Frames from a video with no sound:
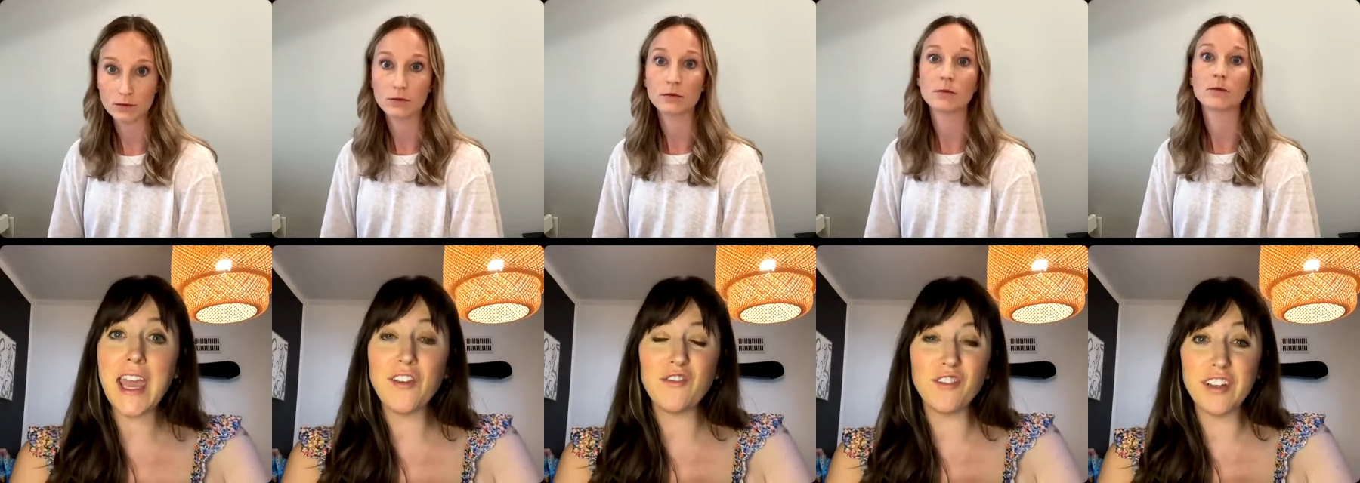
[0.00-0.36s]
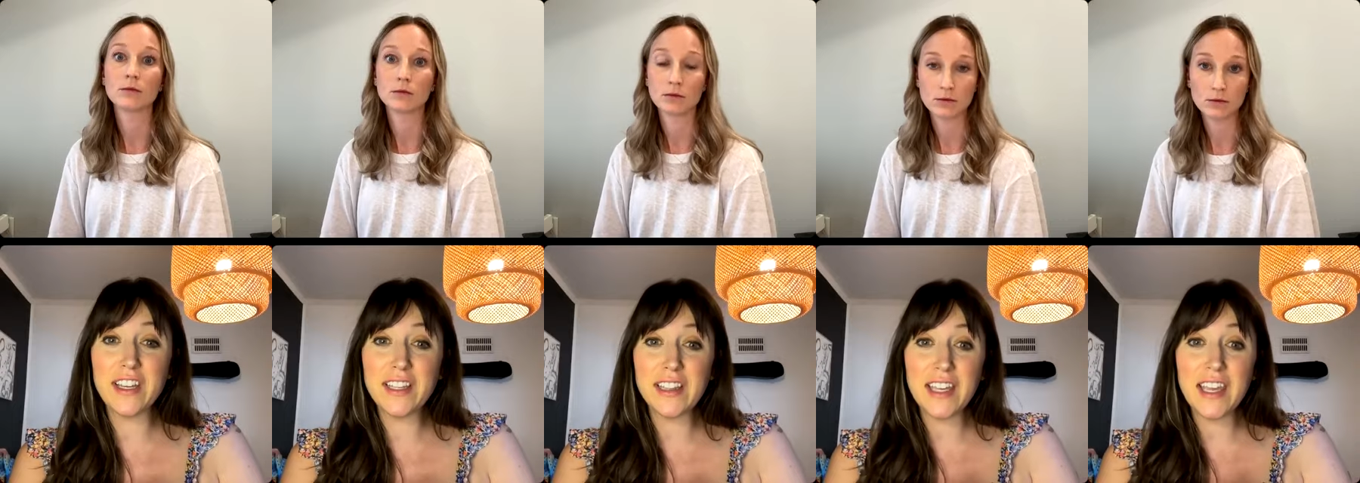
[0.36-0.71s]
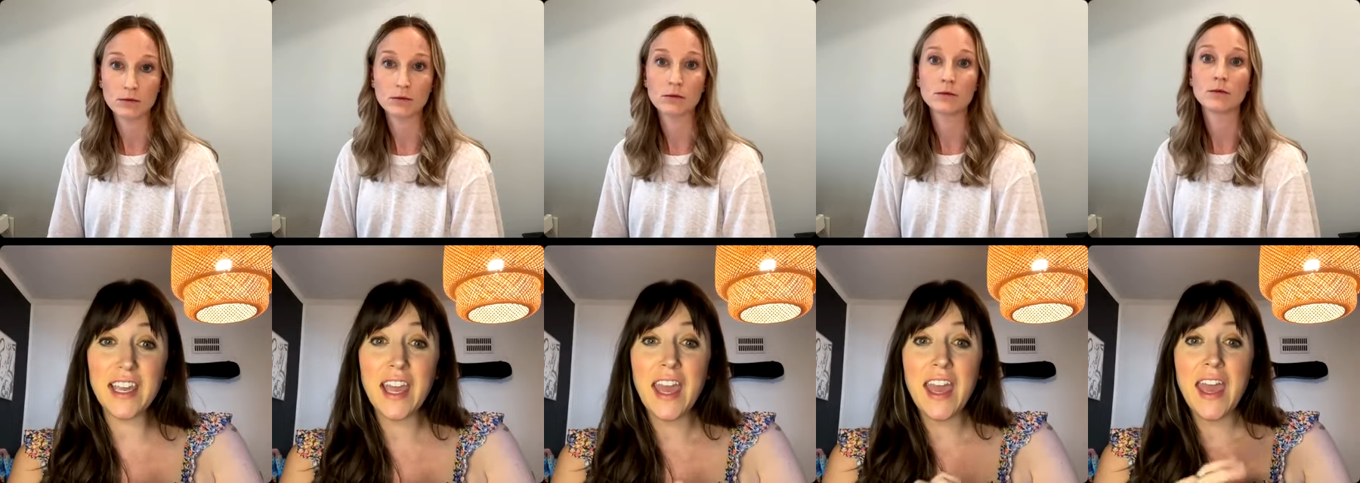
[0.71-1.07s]
Speaker 1: And
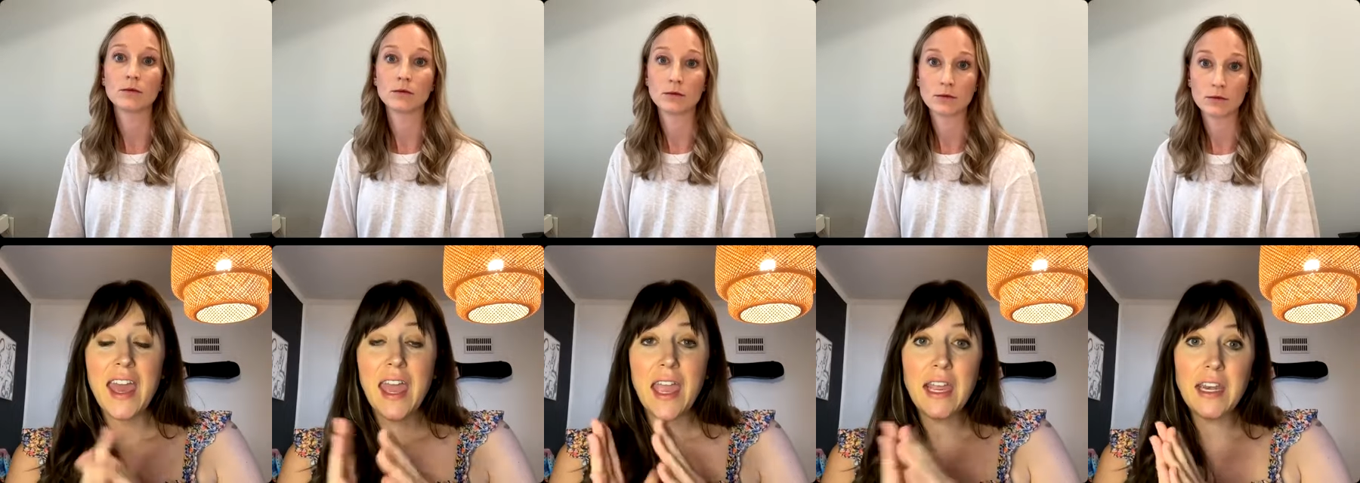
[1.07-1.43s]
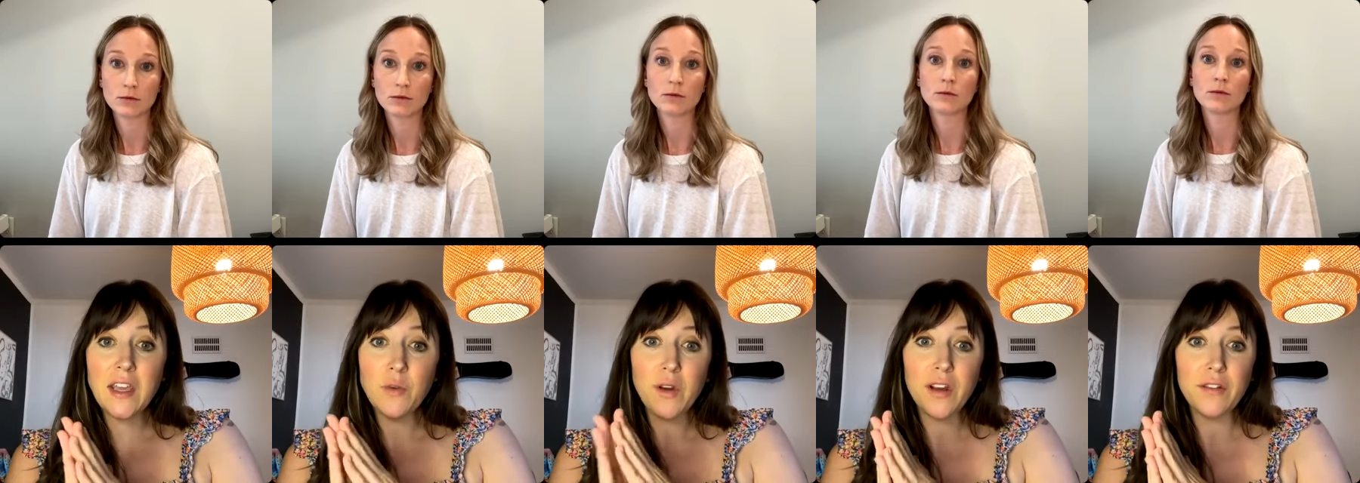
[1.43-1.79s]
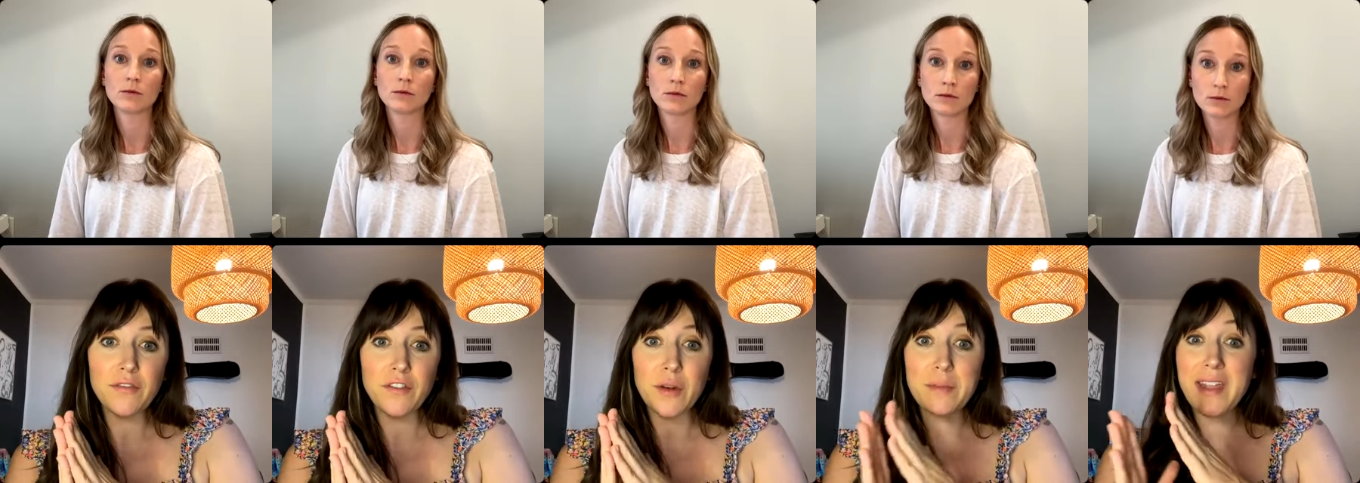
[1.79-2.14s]
really, anywhere
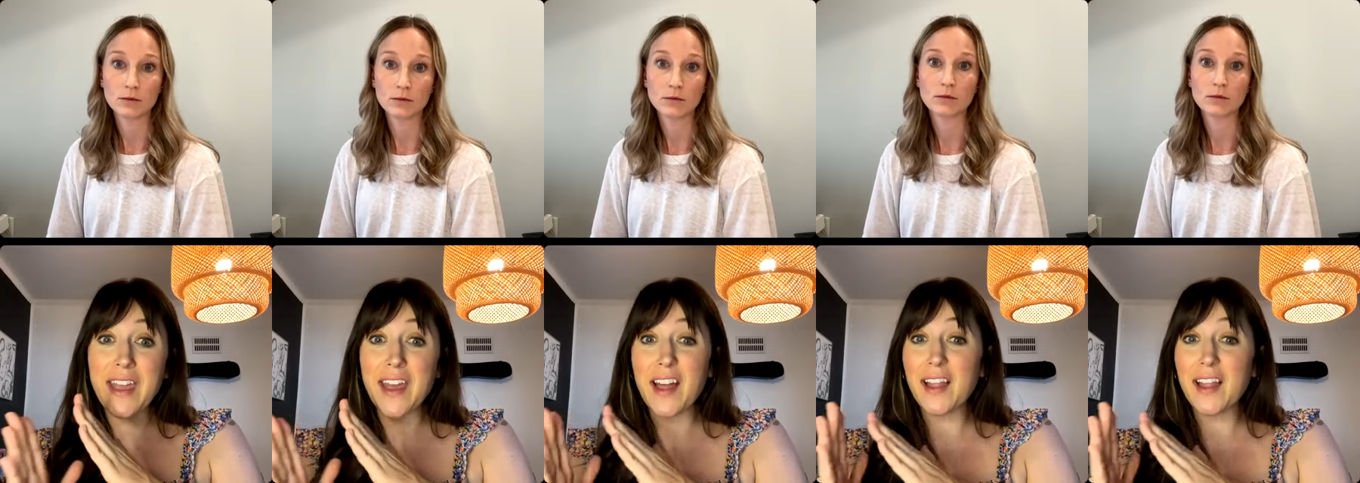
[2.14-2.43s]
from like